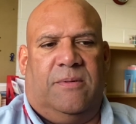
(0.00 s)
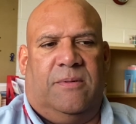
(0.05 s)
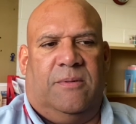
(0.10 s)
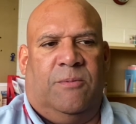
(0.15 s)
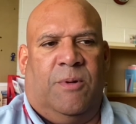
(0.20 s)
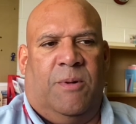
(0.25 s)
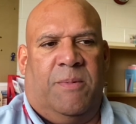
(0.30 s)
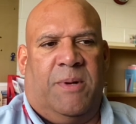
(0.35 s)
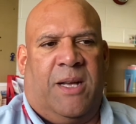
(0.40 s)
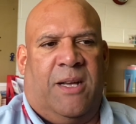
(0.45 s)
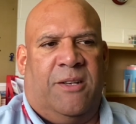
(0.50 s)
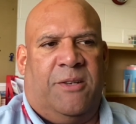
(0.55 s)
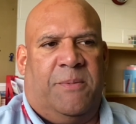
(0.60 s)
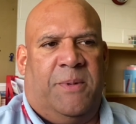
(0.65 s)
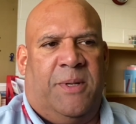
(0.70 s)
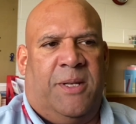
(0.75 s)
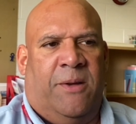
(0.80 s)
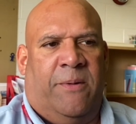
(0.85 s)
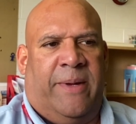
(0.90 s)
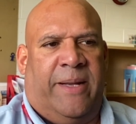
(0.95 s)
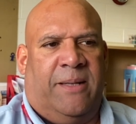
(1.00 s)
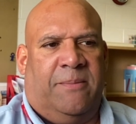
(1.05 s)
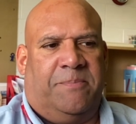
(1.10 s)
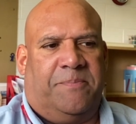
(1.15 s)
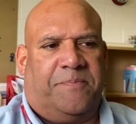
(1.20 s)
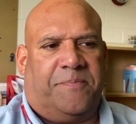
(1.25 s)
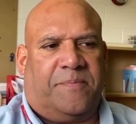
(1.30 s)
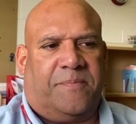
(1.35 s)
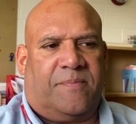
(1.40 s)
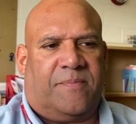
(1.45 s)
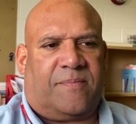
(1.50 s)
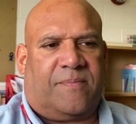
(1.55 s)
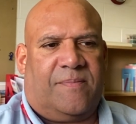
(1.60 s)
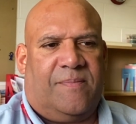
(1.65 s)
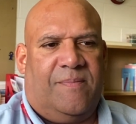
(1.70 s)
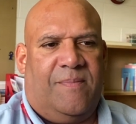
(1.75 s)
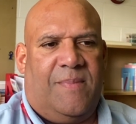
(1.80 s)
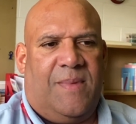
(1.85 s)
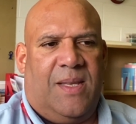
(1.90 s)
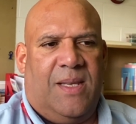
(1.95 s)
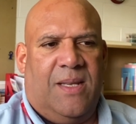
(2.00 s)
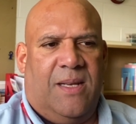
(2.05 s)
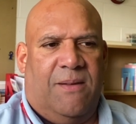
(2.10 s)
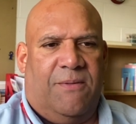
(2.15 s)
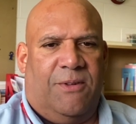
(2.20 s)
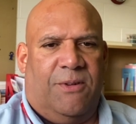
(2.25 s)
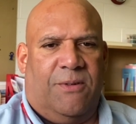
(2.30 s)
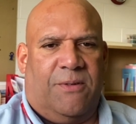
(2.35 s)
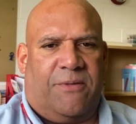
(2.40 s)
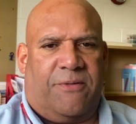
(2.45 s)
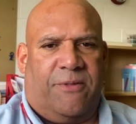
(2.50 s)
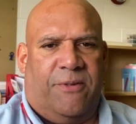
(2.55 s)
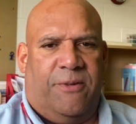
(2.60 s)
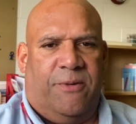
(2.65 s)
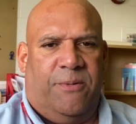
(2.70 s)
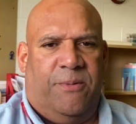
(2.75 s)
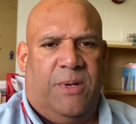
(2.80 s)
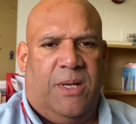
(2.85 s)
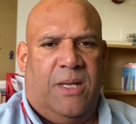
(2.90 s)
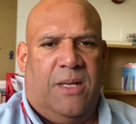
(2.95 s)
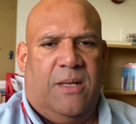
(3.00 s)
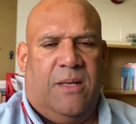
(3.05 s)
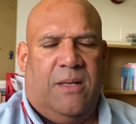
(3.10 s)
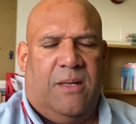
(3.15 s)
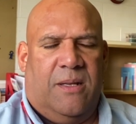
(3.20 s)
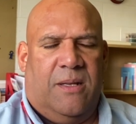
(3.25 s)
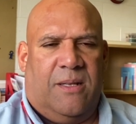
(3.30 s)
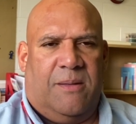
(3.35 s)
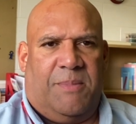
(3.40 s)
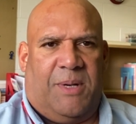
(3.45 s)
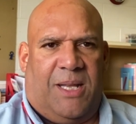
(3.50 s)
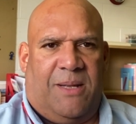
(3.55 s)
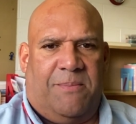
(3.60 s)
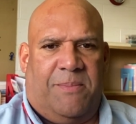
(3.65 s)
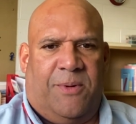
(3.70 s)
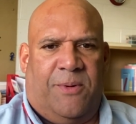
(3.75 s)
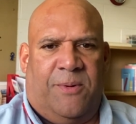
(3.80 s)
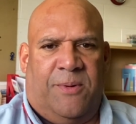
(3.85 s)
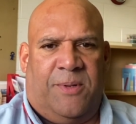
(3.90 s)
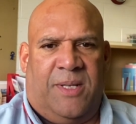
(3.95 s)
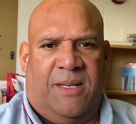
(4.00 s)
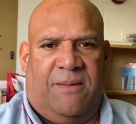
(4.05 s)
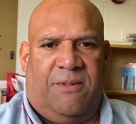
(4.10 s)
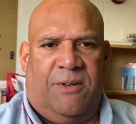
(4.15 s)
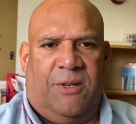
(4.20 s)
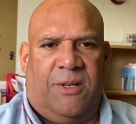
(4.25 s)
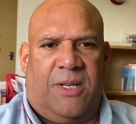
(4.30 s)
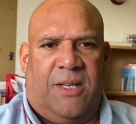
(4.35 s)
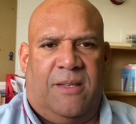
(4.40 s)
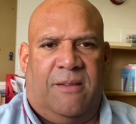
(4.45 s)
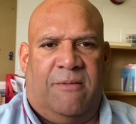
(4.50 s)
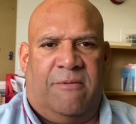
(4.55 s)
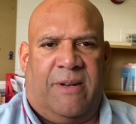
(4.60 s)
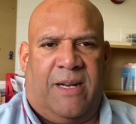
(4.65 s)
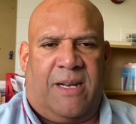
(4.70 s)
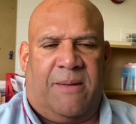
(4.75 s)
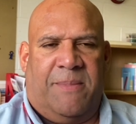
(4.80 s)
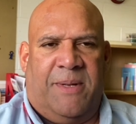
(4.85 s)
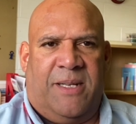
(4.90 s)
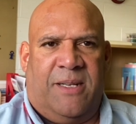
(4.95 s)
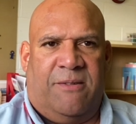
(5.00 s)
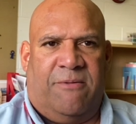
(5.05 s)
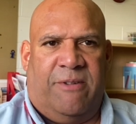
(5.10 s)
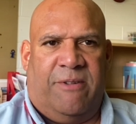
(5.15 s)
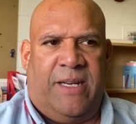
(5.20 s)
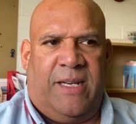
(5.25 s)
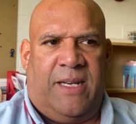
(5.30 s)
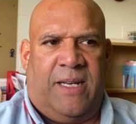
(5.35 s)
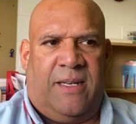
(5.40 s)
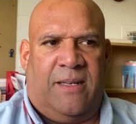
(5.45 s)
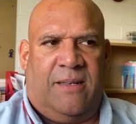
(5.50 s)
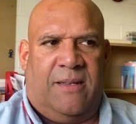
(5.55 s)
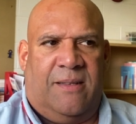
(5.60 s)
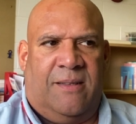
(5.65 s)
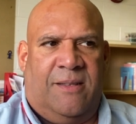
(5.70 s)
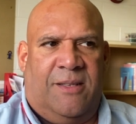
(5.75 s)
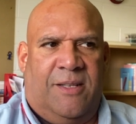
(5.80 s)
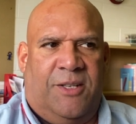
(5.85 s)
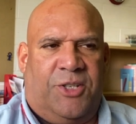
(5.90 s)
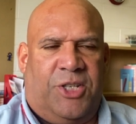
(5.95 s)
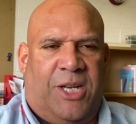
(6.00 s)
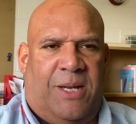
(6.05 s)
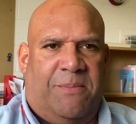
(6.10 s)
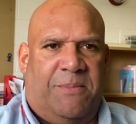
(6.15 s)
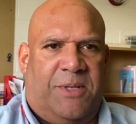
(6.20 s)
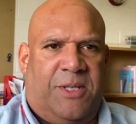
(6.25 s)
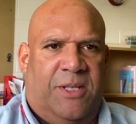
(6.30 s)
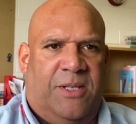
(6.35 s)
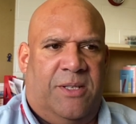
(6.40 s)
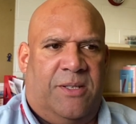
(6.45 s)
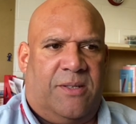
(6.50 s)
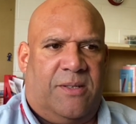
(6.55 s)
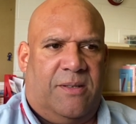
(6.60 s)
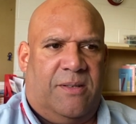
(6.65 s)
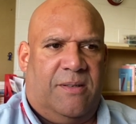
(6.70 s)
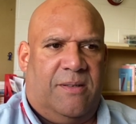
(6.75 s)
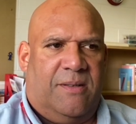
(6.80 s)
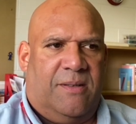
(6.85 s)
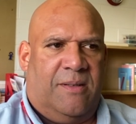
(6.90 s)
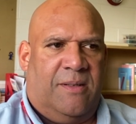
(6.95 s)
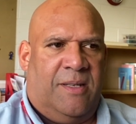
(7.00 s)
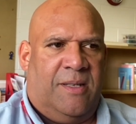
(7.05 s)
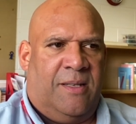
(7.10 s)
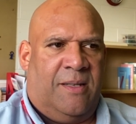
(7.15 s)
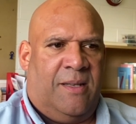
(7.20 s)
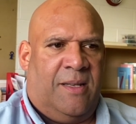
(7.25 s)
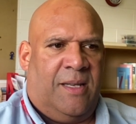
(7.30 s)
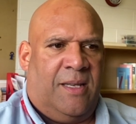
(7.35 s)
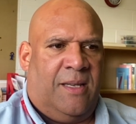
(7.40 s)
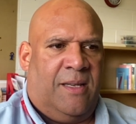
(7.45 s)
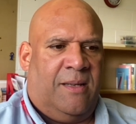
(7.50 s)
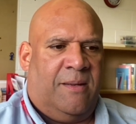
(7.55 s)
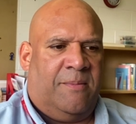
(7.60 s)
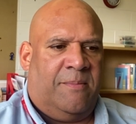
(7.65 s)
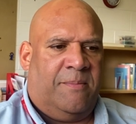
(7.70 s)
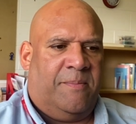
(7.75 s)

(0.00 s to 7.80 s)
what we're going to be doing. Have a look through Blackboard and have a look at the recommended reading and the chapters in the